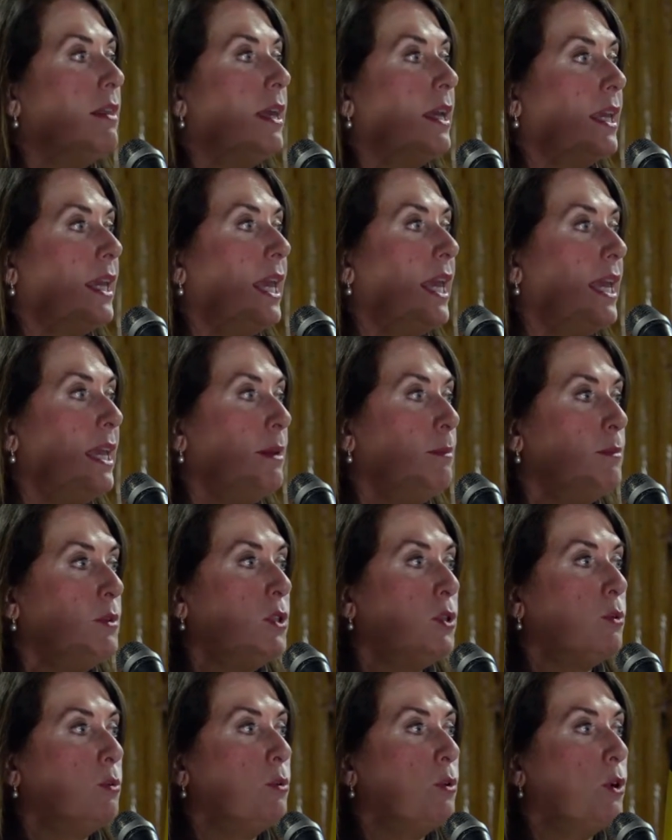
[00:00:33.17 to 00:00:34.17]
that came
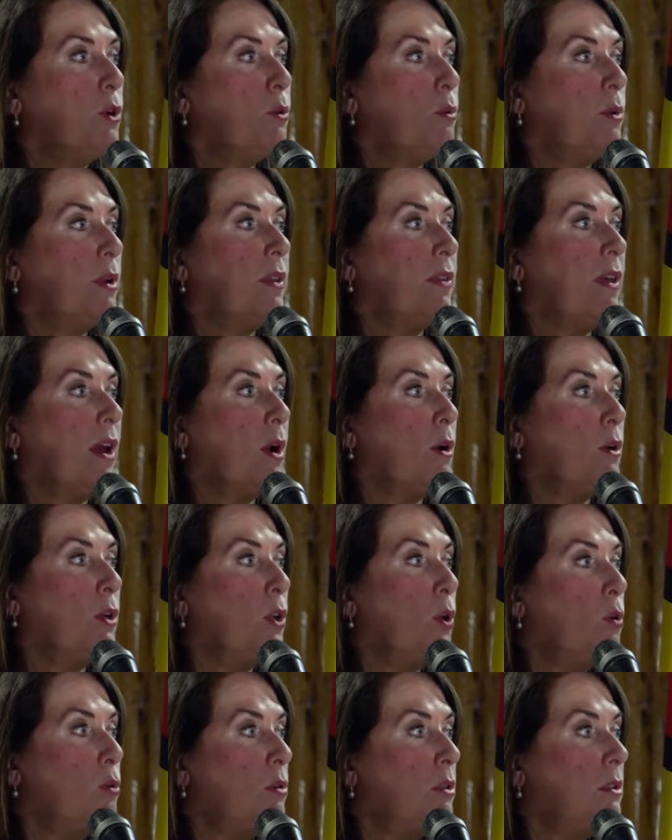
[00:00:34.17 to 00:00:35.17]
to work with our
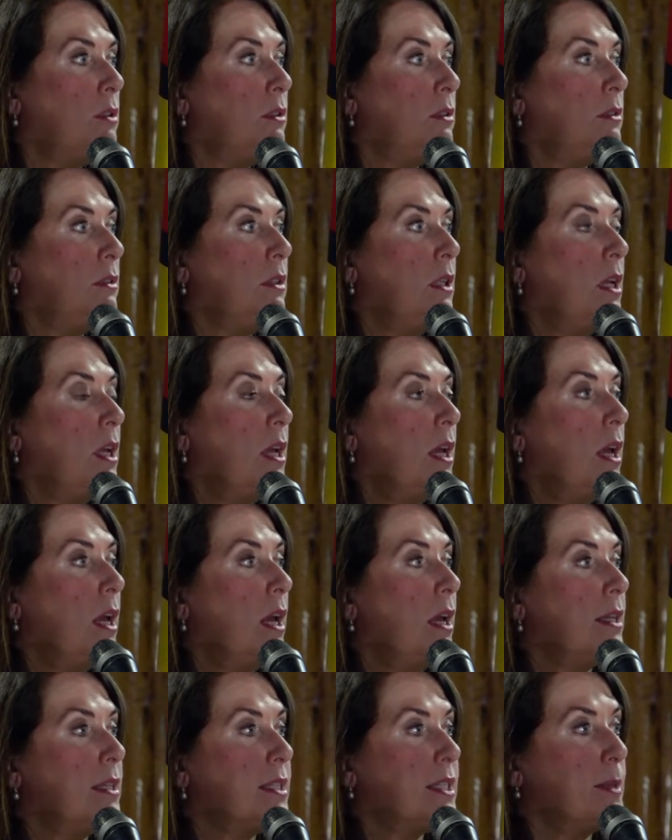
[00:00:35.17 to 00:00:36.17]
local
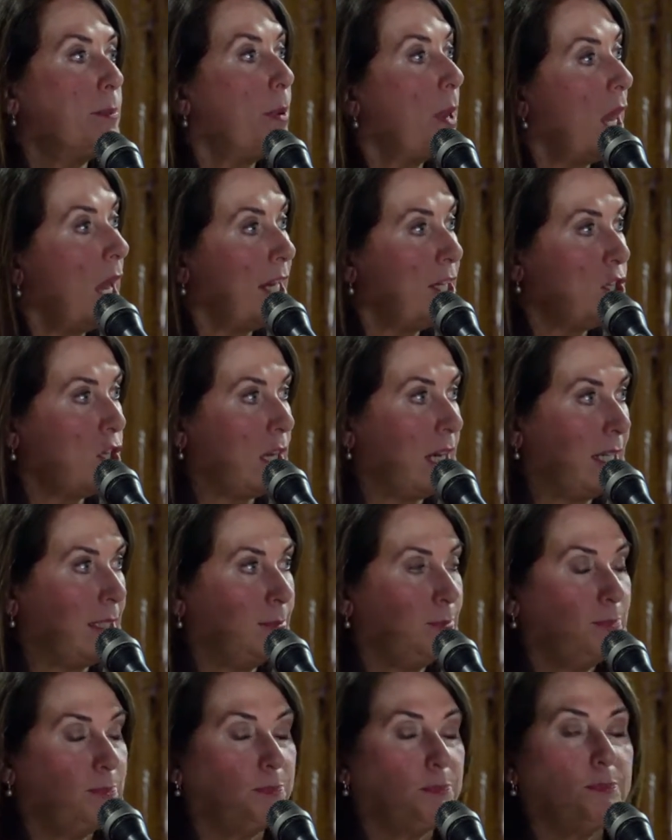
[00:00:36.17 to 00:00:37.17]
supply
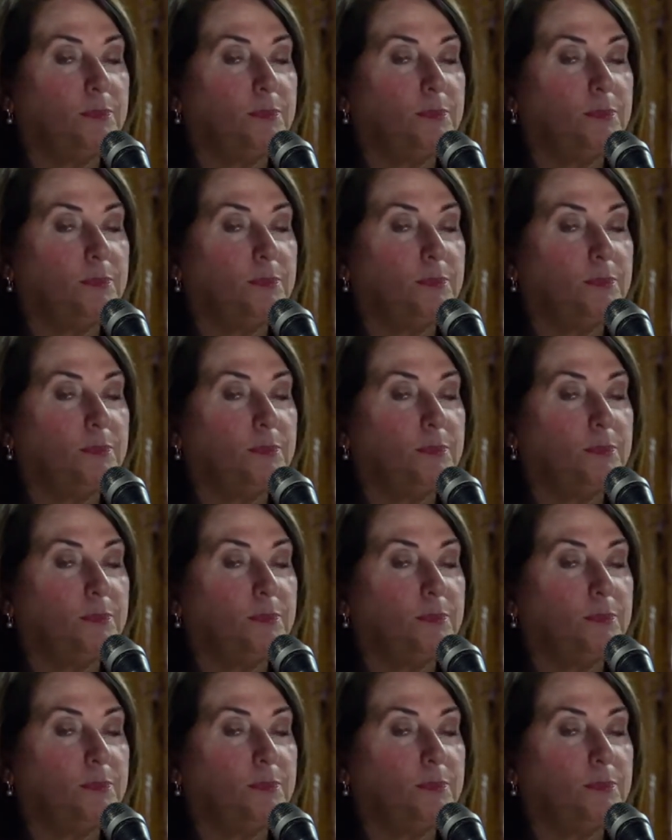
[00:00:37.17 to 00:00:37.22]
chain.